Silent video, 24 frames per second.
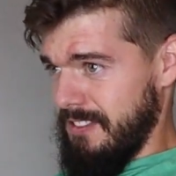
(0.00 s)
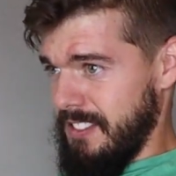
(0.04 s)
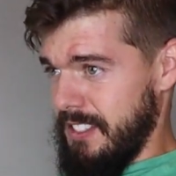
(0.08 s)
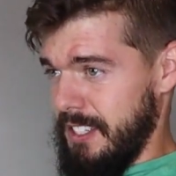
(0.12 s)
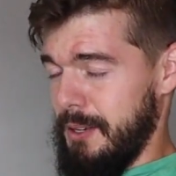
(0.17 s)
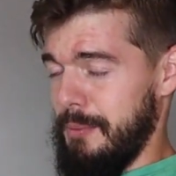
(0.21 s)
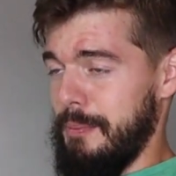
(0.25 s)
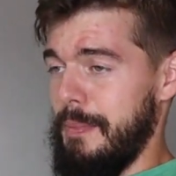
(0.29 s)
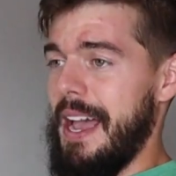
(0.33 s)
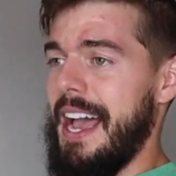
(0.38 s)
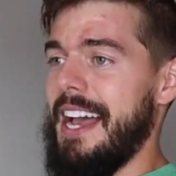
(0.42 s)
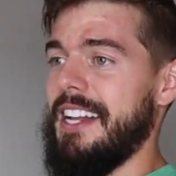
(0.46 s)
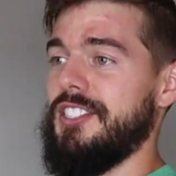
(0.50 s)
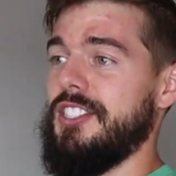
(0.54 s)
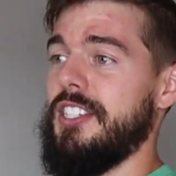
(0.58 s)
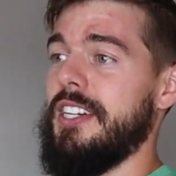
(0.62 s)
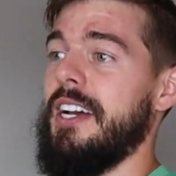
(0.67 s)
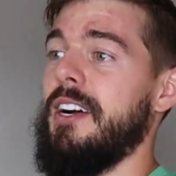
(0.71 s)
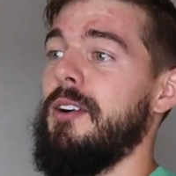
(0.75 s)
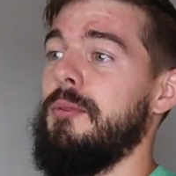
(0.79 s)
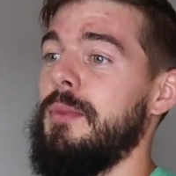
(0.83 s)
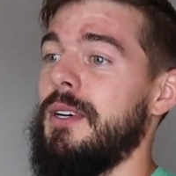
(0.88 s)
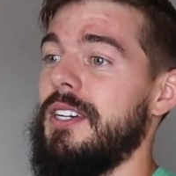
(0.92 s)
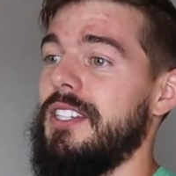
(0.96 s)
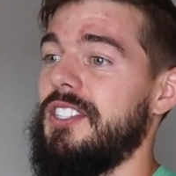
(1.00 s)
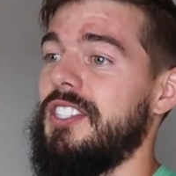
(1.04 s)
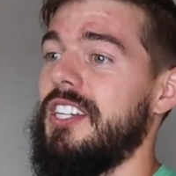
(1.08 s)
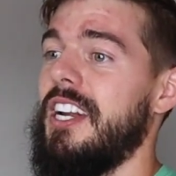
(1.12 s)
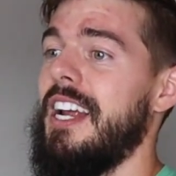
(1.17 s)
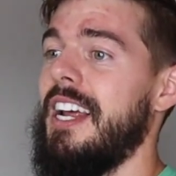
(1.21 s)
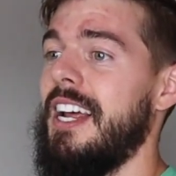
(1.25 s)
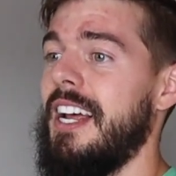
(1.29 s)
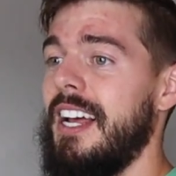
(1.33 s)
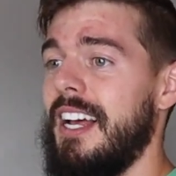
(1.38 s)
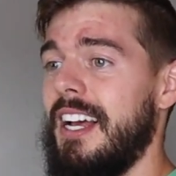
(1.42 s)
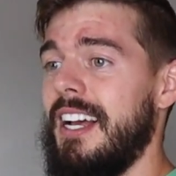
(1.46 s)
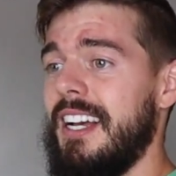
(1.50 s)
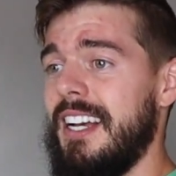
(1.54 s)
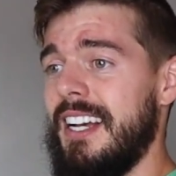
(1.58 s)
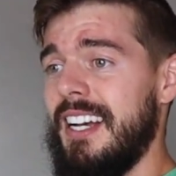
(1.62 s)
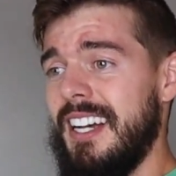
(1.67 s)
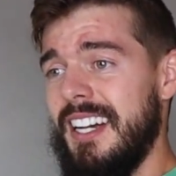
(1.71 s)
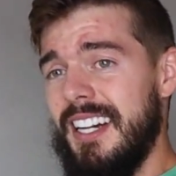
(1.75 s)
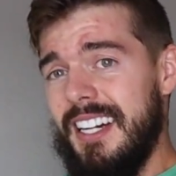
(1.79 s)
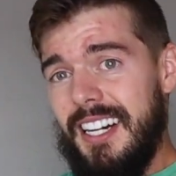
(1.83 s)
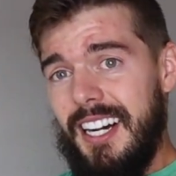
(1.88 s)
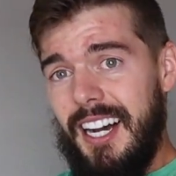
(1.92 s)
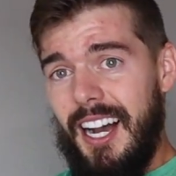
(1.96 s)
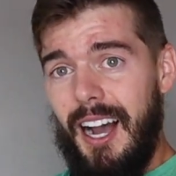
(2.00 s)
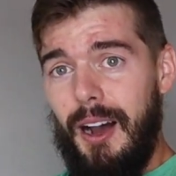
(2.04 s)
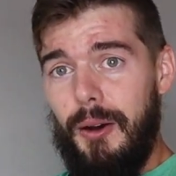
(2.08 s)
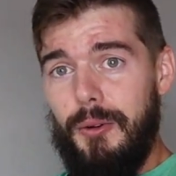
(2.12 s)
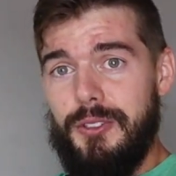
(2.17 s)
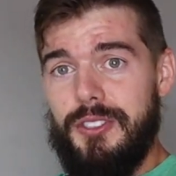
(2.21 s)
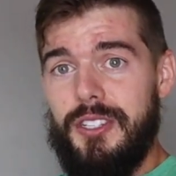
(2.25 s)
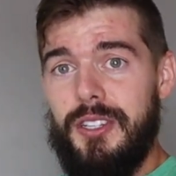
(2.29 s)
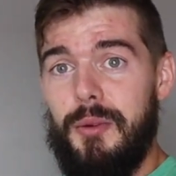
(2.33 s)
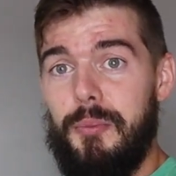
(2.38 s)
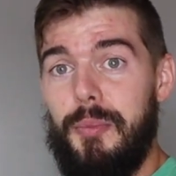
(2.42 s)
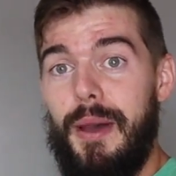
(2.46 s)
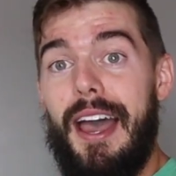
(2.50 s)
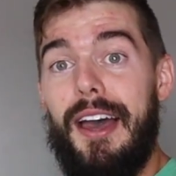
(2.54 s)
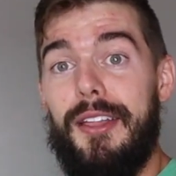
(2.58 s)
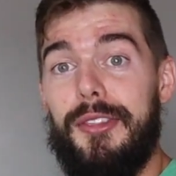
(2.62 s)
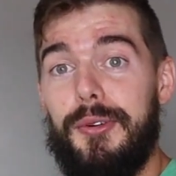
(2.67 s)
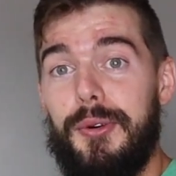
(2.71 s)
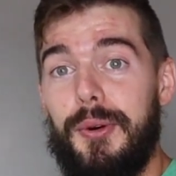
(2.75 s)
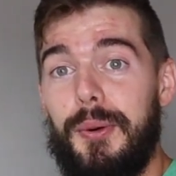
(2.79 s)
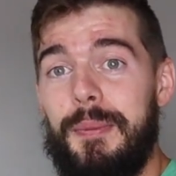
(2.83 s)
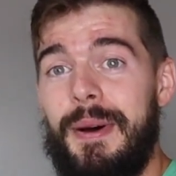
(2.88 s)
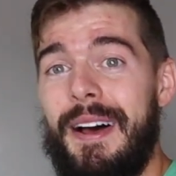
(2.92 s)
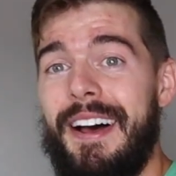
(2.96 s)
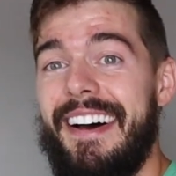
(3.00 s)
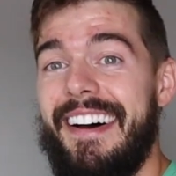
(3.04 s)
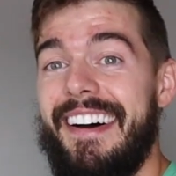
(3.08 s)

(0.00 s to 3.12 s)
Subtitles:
You can imagine how much I was in the bathroom.